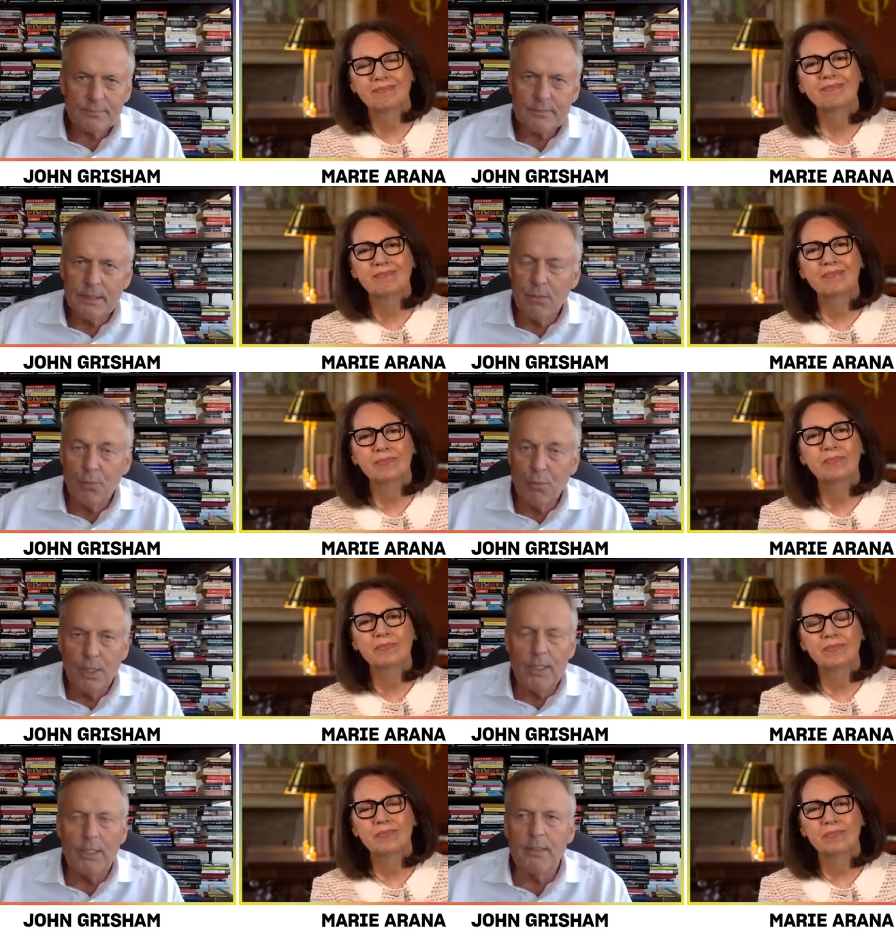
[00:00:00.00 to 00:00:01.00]
Speaker 1: It
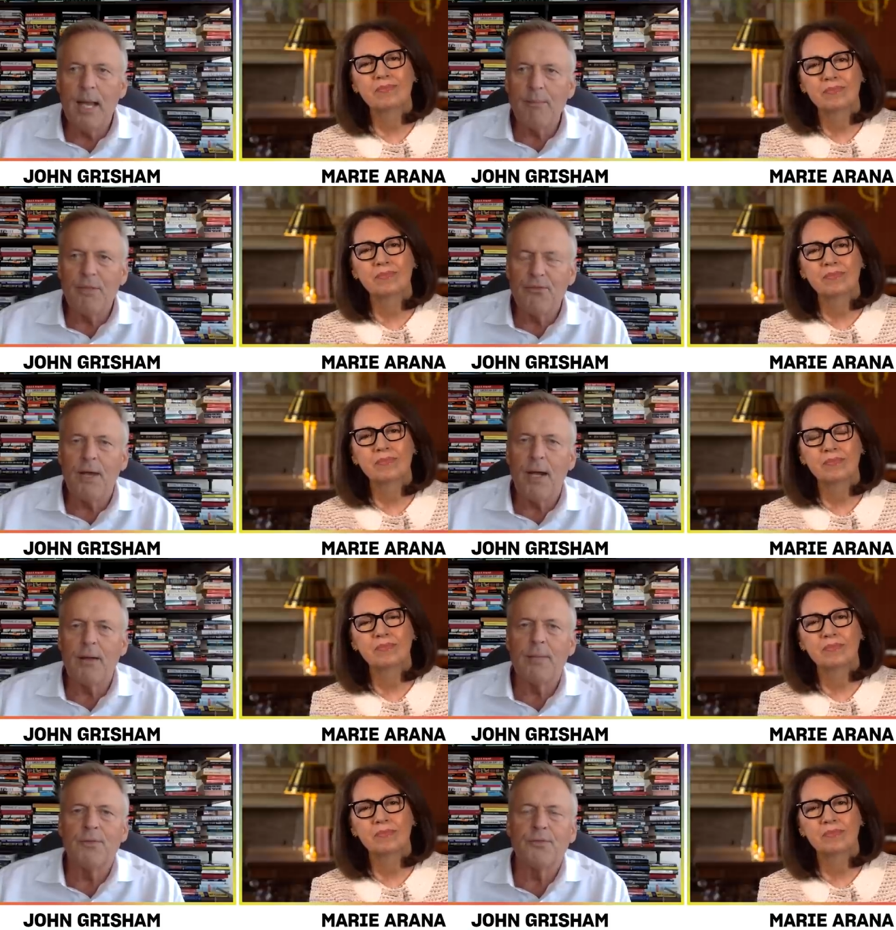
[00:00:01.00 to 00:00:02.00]
really got me fired
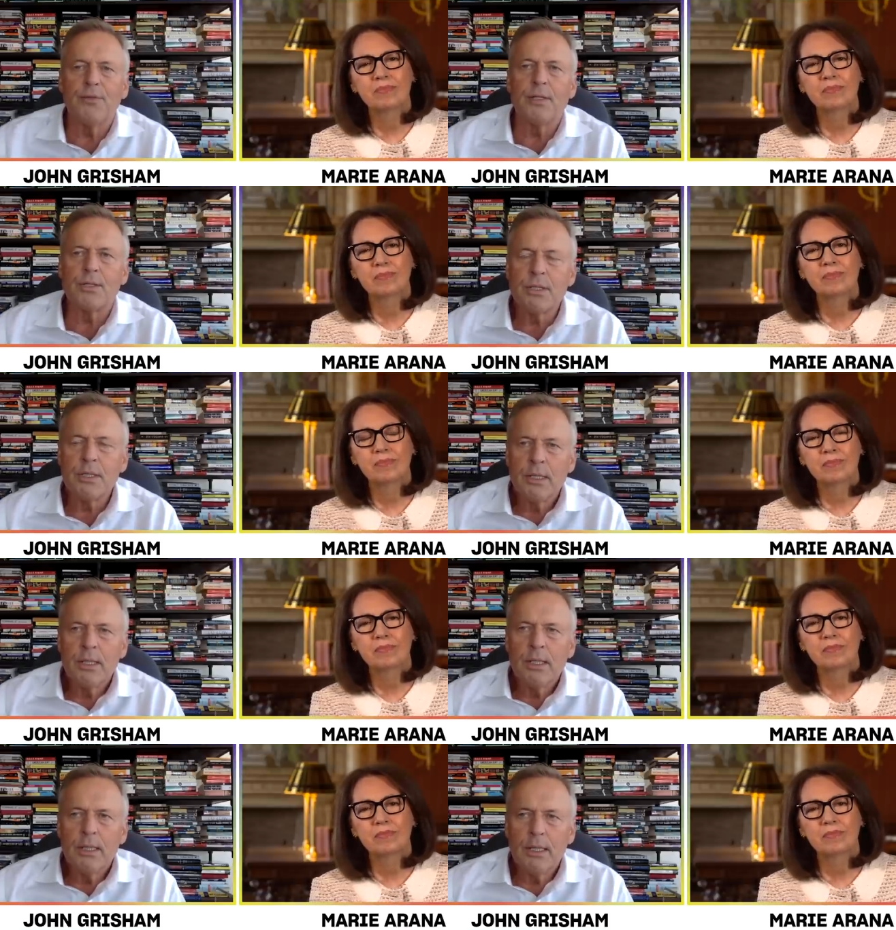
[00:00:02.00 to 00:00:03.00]
up to finish
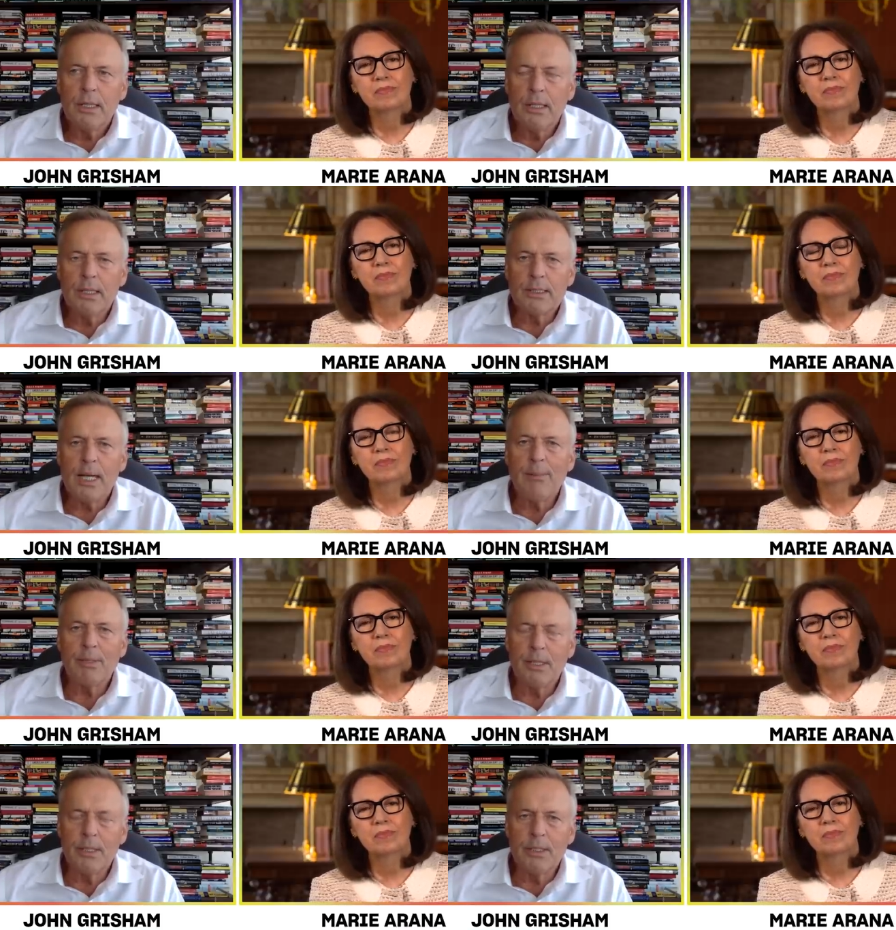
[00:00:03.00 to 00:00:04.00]
uh, A Time to
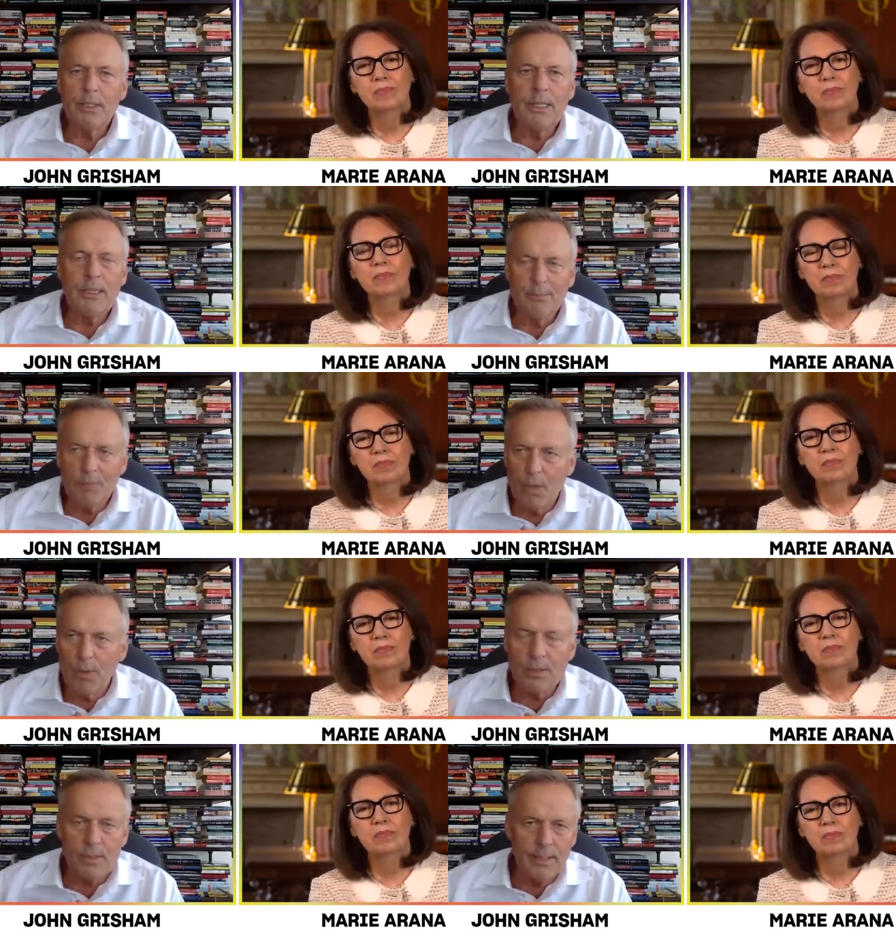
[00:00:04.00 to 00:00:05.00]
Kill and then go
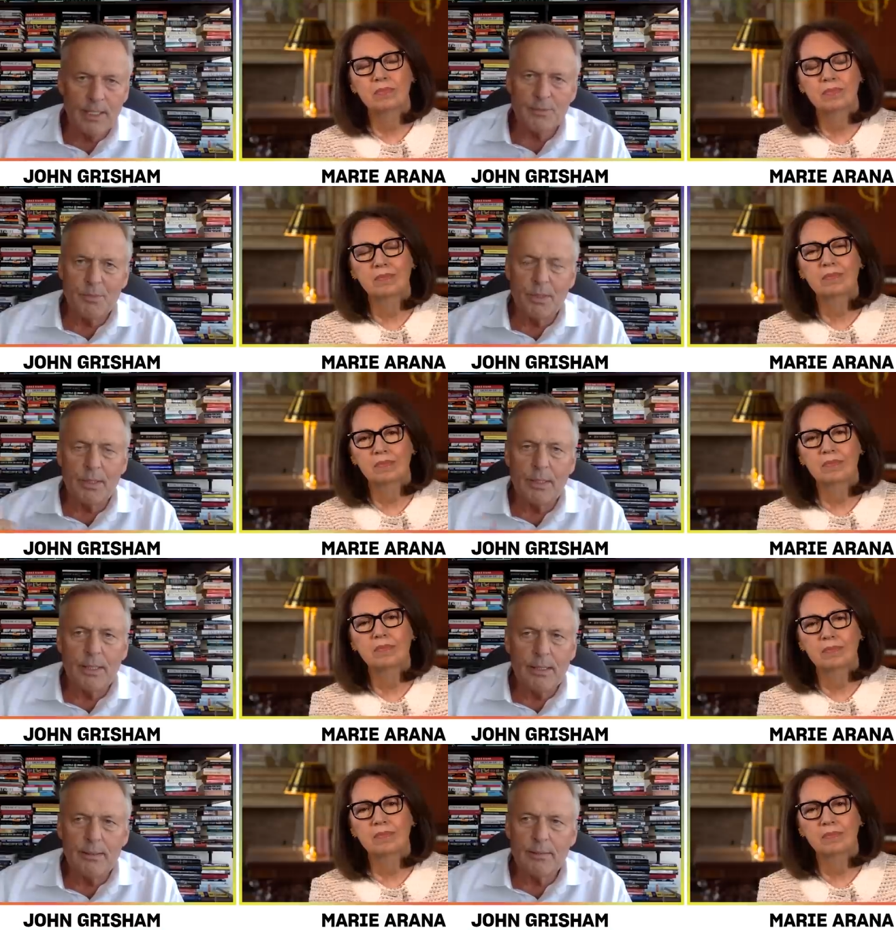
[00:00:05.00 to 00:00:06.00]
into the next book. And
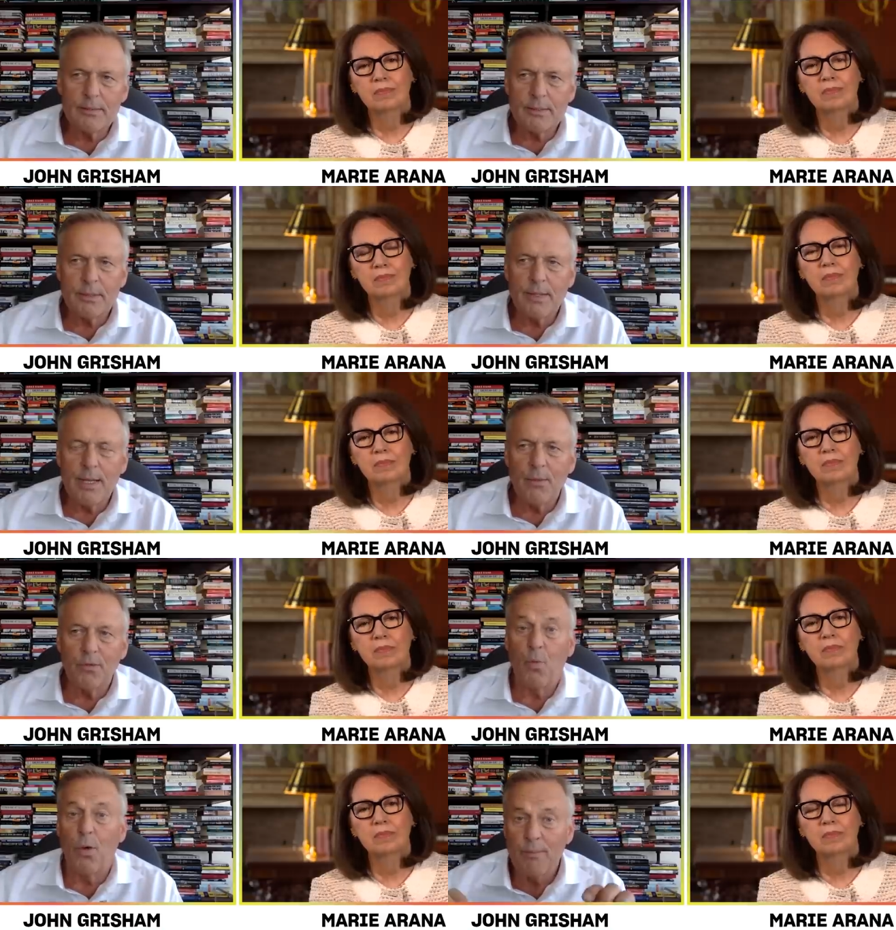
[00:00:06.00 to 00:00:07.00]
and so that
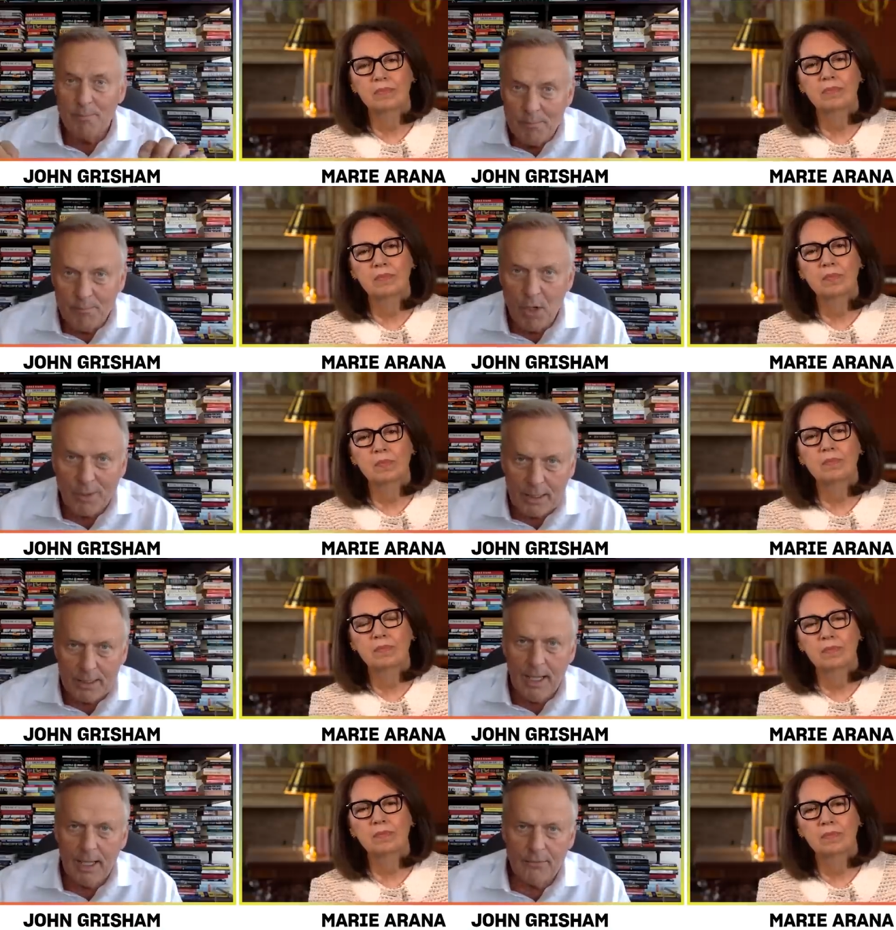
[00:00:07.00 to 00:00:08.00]
was one moment in
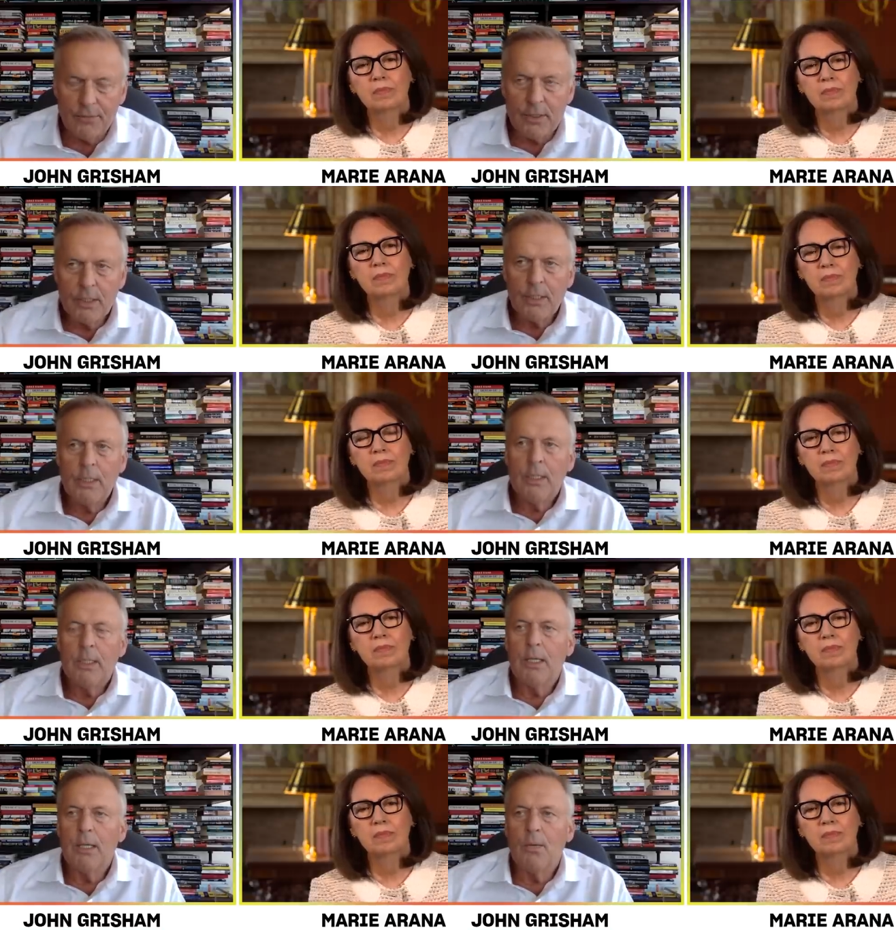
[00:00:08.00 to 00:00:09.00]
life
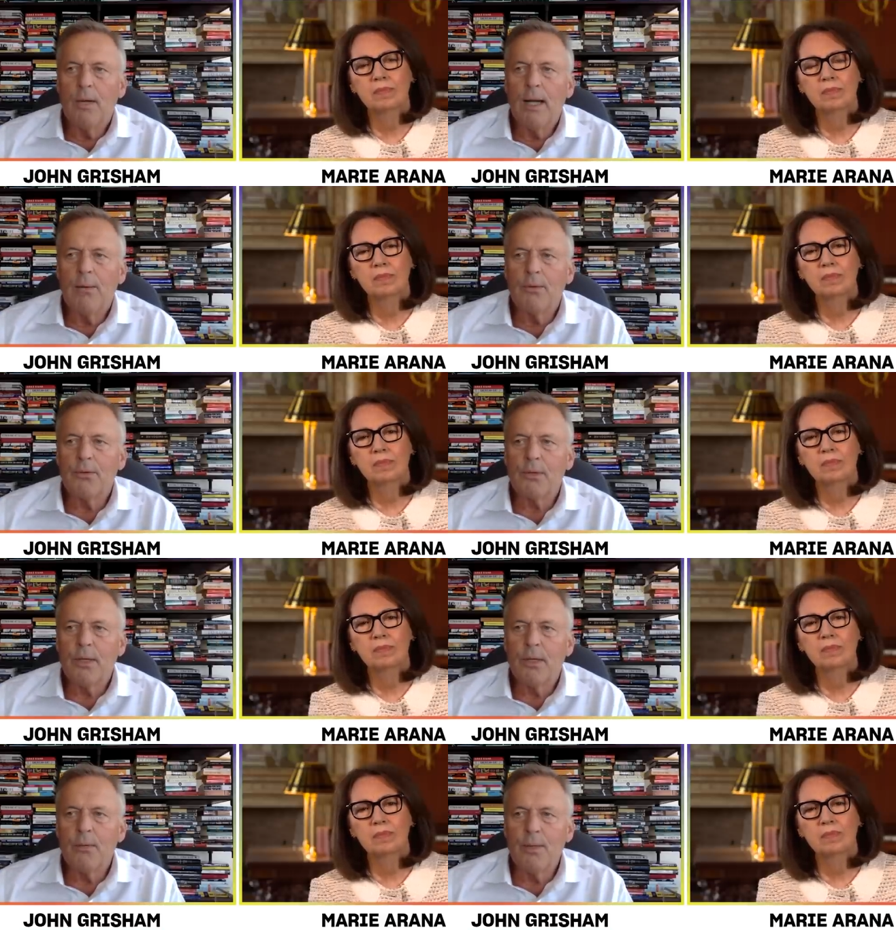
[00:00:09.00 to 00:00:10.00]
uh, where I was
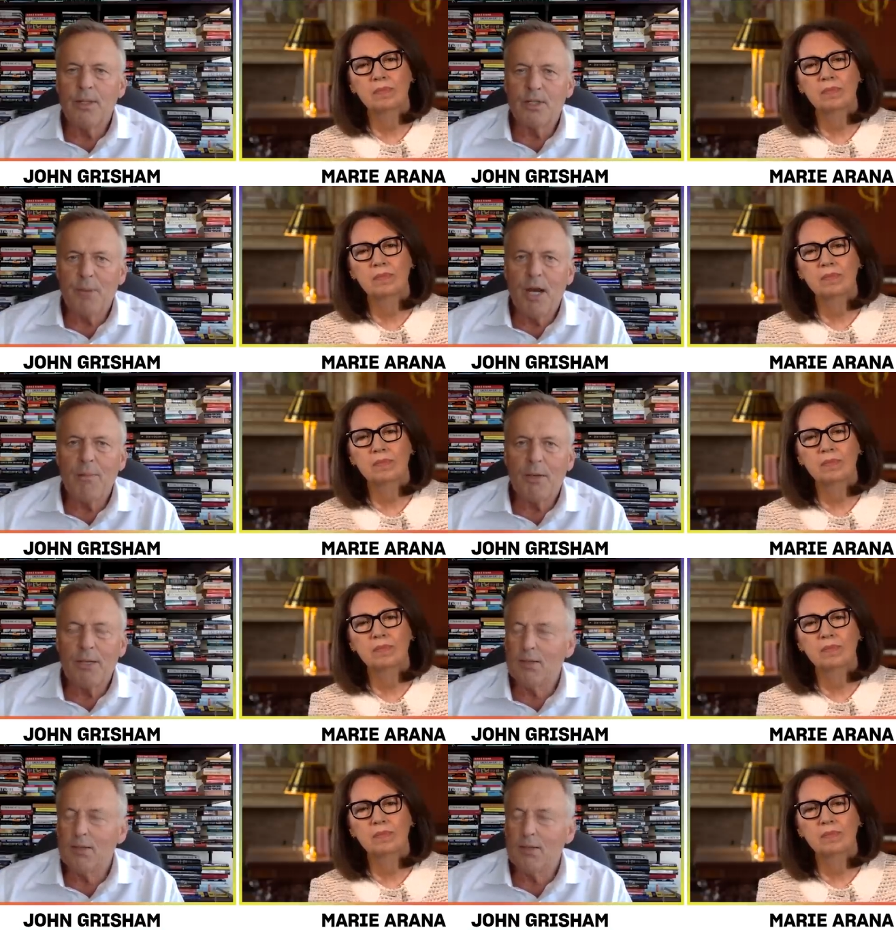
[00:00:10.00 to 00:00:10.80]
uh, really inspired by. It. And